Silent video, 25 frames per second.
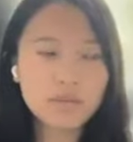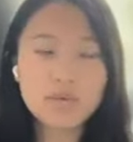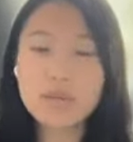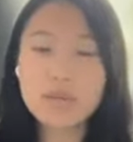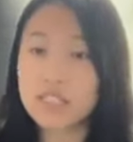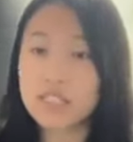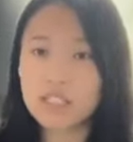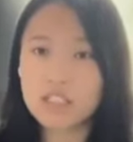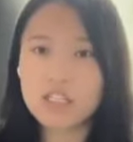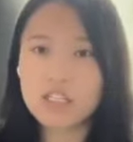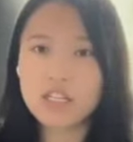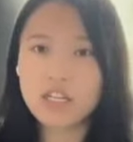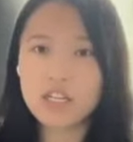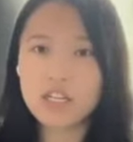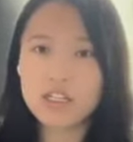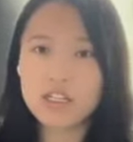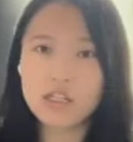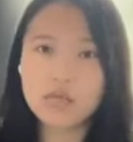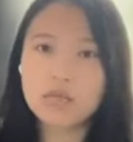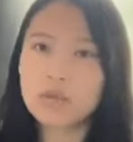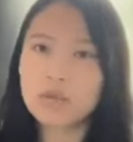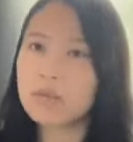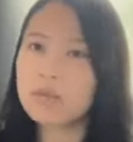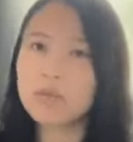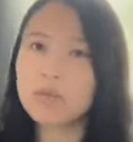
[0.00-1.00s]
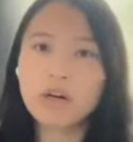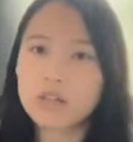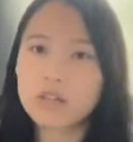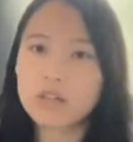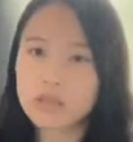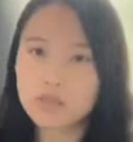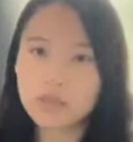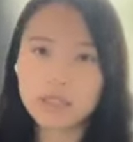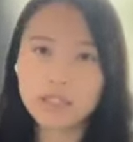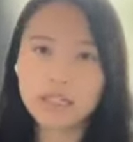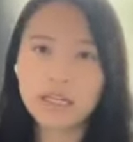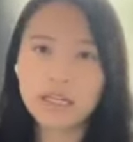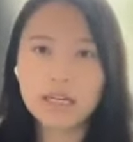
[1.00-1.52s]
presentation. People all
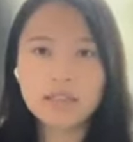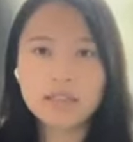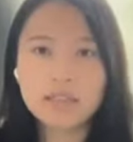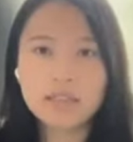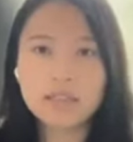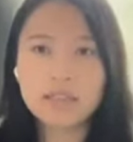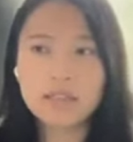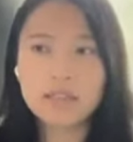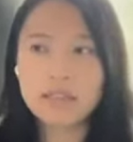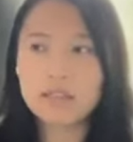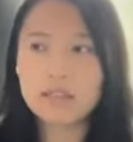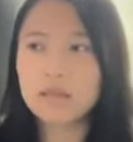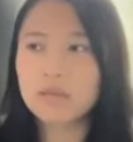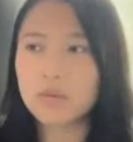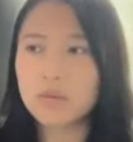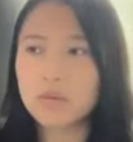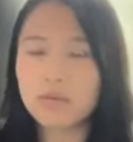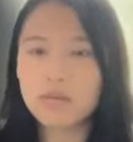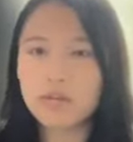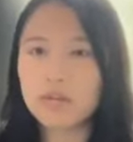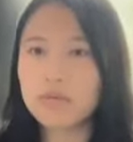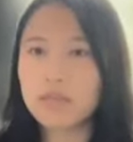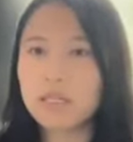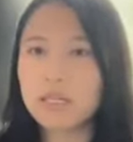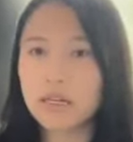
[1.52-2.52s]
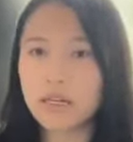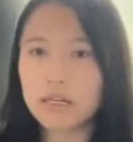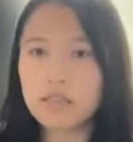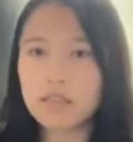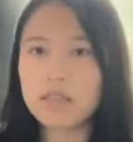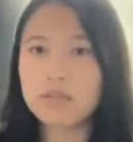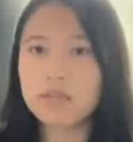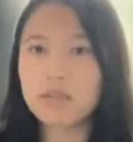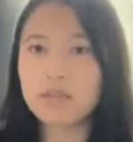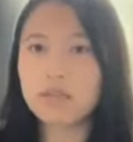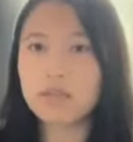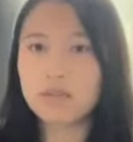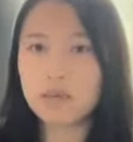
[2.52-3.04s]
speak Cantonese, but for me, I
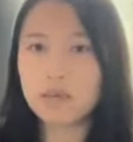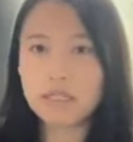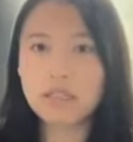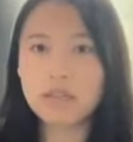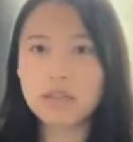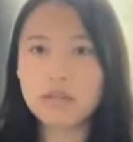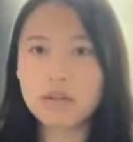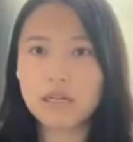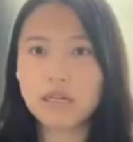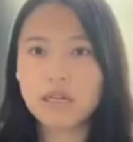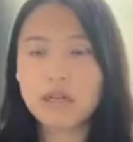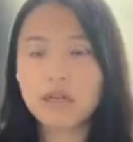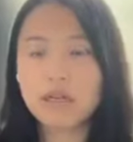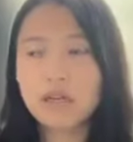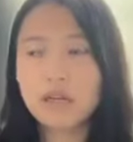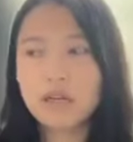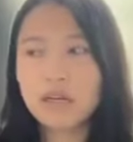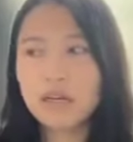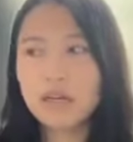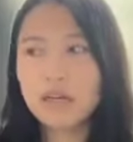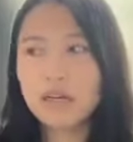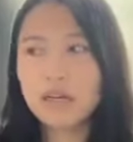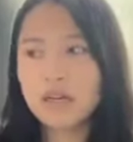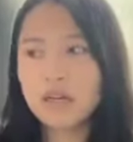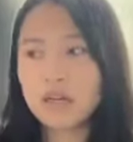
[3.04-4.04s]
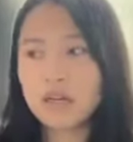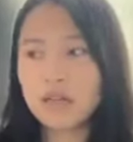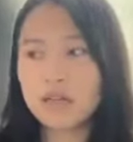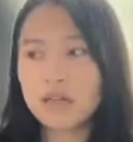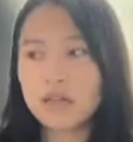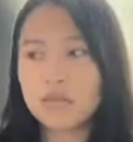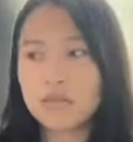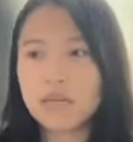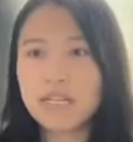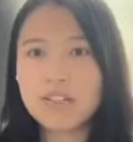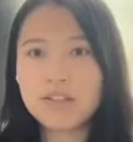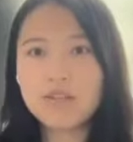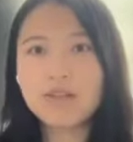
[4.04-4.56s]
speak Mandarin. And
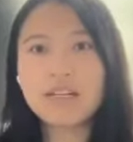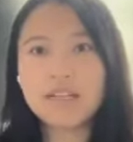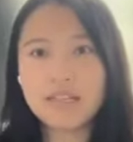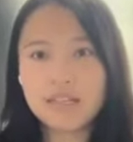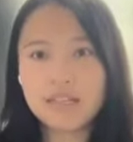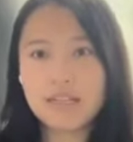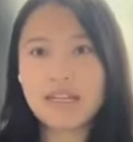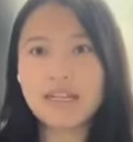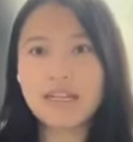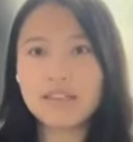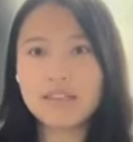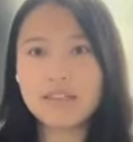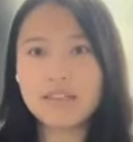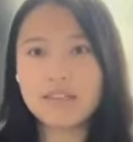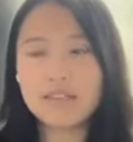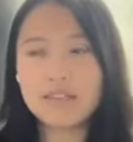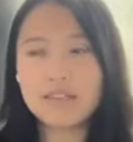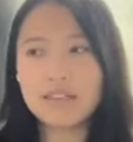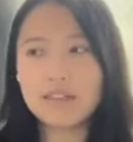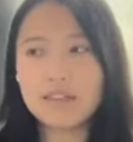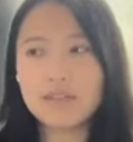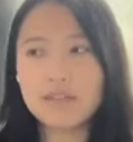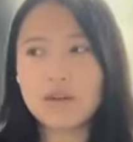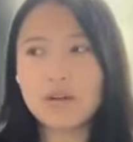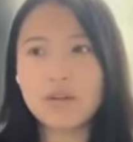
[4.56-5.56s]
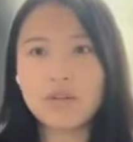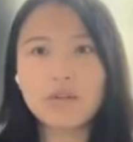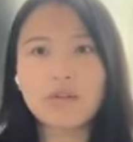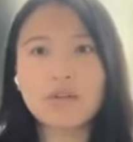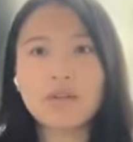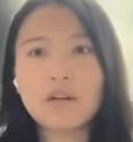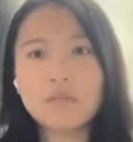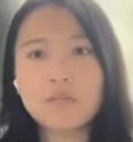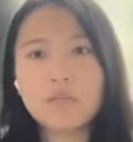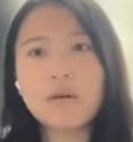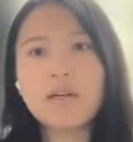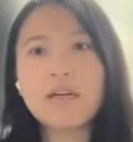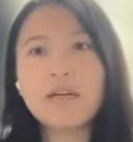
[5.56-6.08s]
Mandarin and Cantonese, although
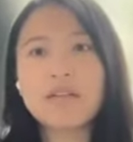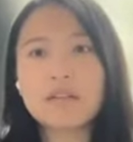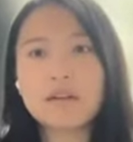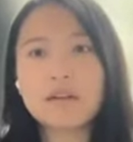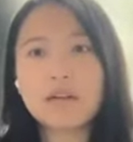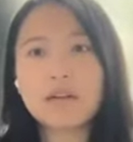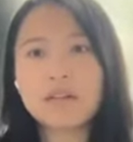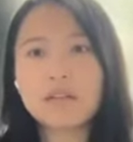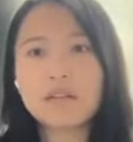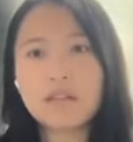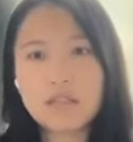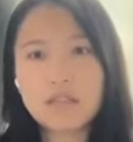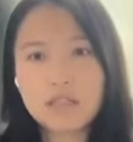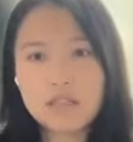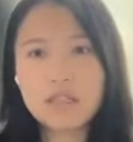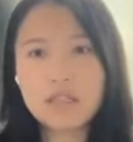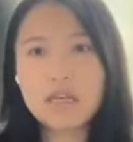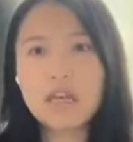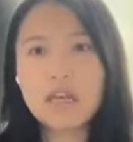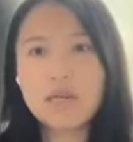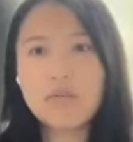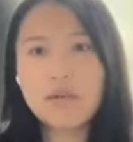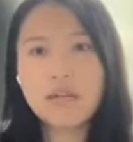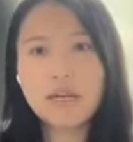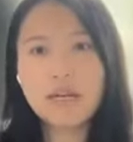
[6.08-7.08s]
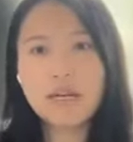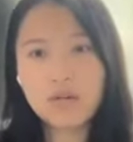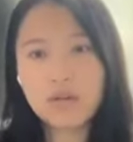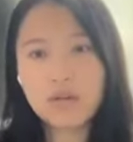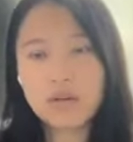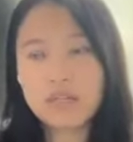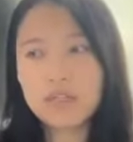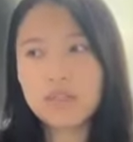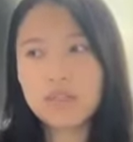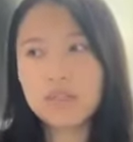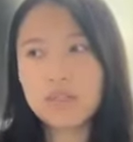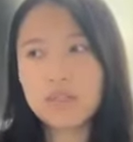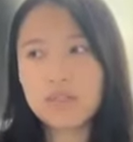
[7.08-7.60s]
they're based on the same
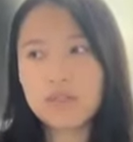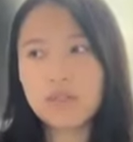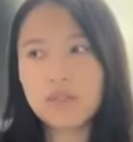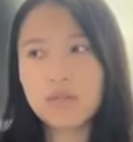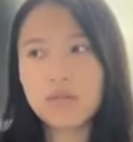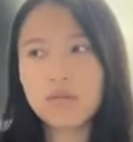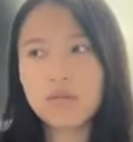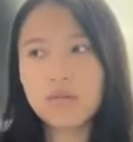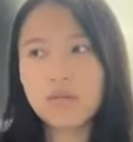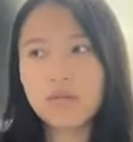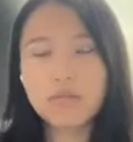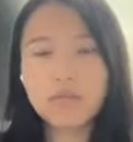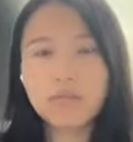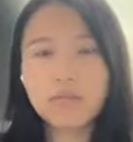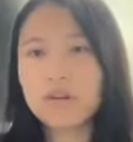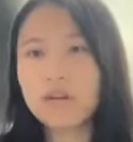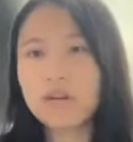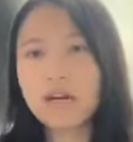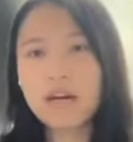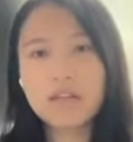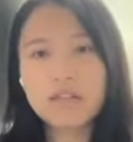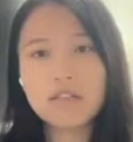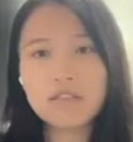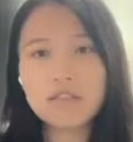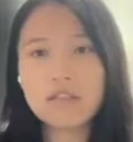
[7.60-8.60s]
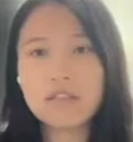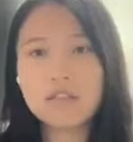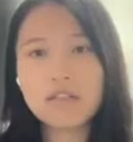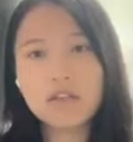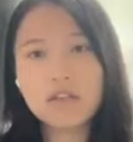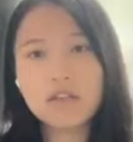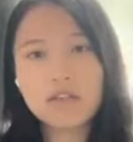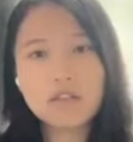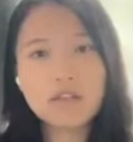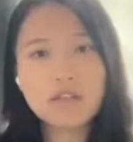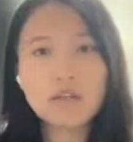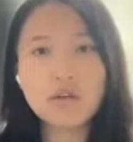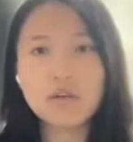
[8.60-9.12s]
language system, the
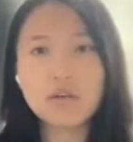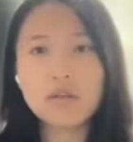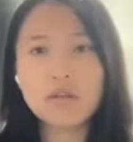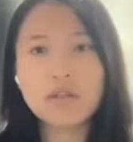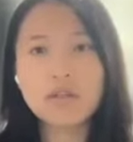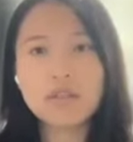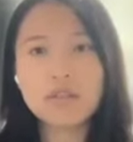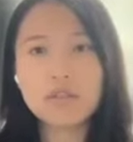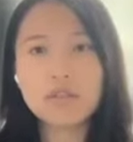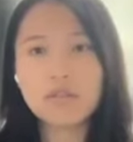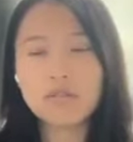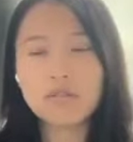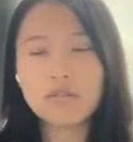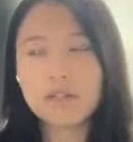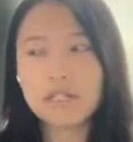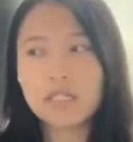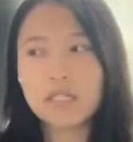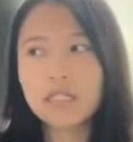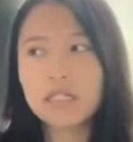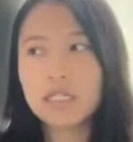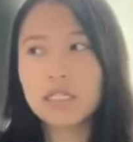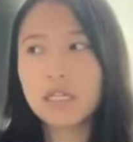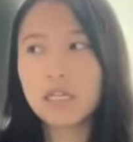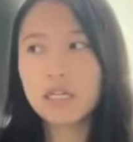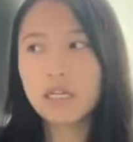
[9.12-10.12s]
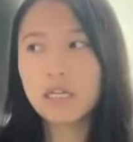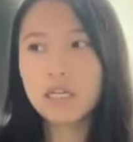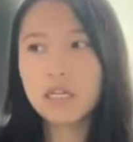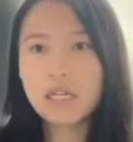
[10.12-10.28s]
pronunciation is totally different,